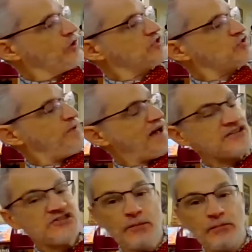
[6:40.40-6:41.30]
orange
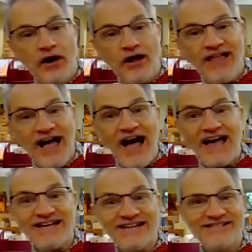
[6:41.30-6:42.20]
basketball,
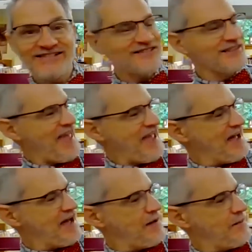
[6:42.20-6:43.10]
I can
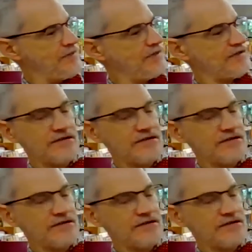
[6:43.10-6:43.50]
slam.